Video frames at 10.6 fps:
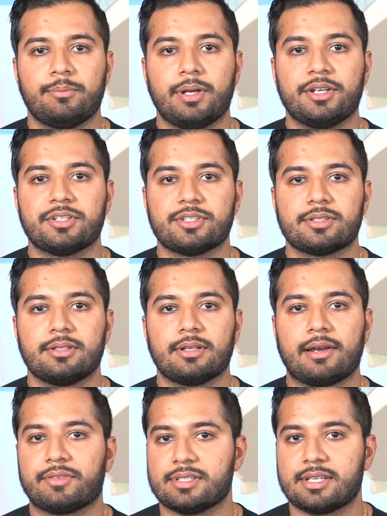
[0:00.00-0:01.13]
patients
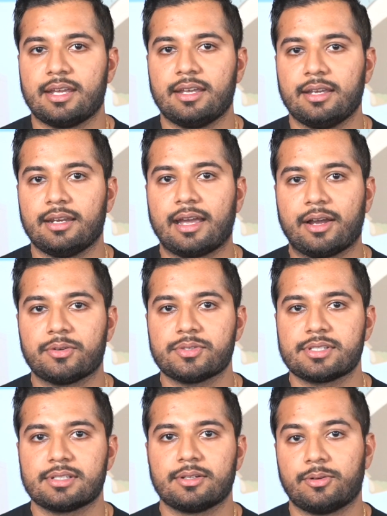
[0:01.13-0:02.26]
have to stay
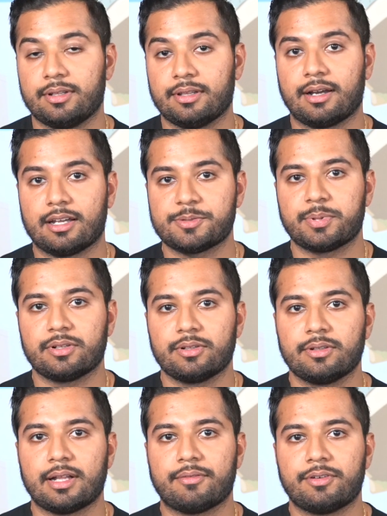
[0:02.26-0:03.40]
in-house or in the
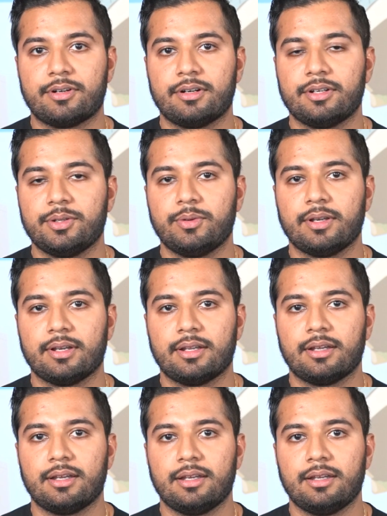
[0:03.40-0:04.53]
hospital after doing
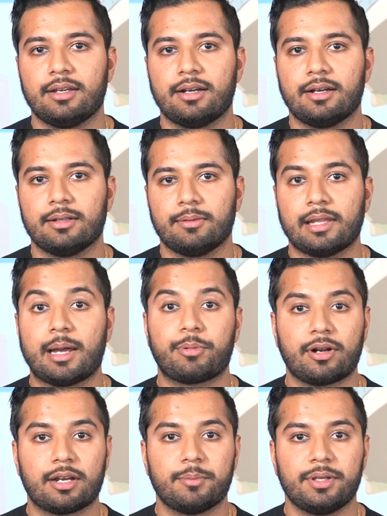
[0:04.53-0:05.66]
a
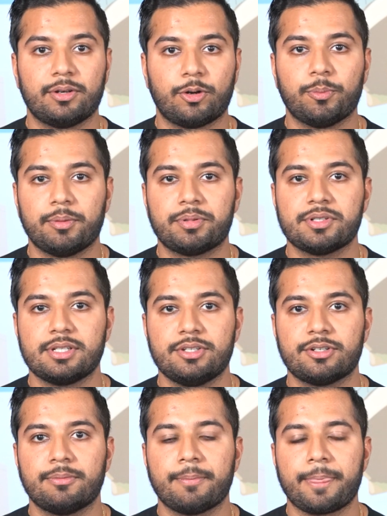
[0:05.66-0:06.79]
laparotomy or open
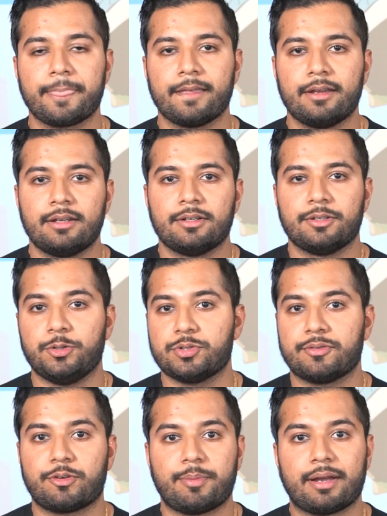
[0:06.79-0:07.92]
procedure,
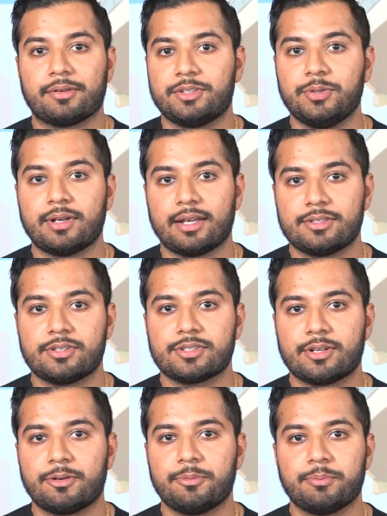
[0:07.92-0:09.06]
usually for about 2 nights or
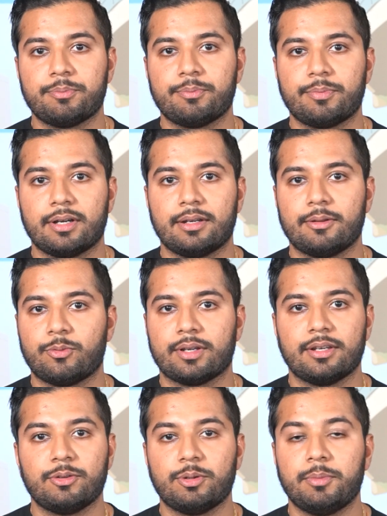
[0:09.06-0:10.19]
so. But if we
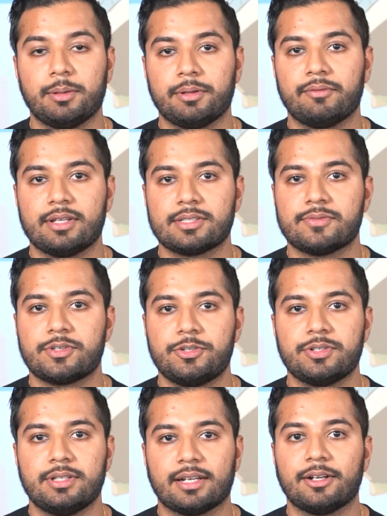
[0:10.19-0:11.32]
can do a minimally invasive
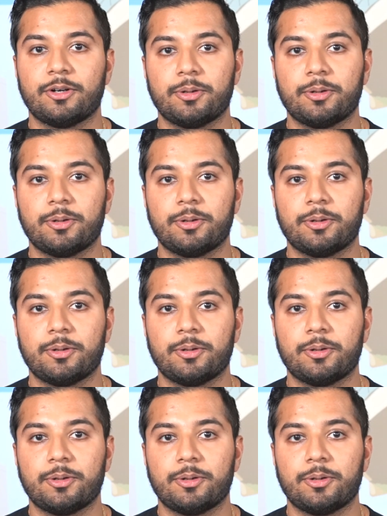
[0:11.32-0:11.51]
surgery, they can go